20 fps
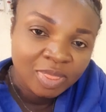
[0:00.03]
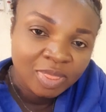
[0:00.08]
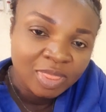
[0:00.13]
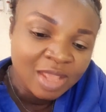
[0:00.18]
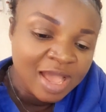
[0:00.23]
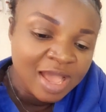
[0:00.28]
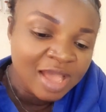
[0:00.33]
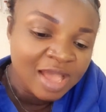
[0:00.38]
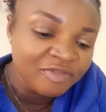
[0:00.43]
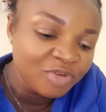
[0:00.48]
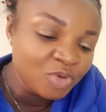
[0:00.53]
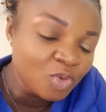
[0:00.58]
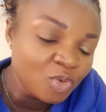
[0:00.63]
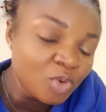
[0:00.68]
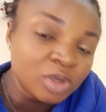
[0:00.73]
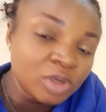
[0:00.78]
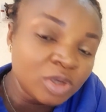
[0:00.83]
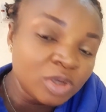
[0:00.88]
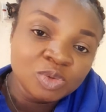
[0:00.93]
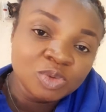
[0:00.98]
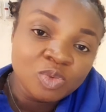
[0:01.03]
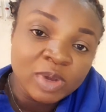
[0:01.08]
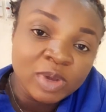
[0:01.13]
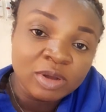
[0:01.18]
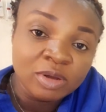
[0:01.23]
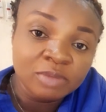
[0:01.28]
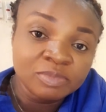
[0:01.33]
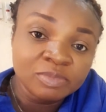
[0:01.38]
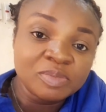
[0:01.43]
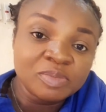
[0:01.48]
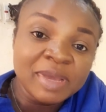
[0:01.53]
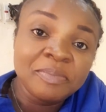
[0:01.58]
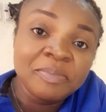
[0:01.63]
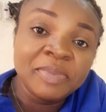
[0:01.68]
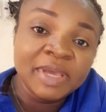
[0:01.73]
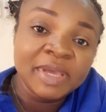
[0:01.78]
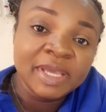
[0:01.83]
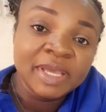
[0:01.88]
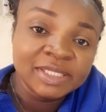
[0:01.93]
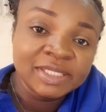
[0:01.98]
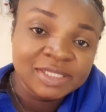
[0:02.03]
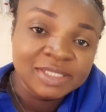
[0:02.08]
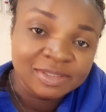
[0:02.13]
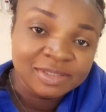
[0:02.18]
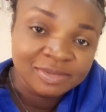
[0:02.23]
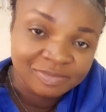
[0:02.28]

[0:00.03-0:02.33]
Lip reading: Hi everyone, welcome to my page.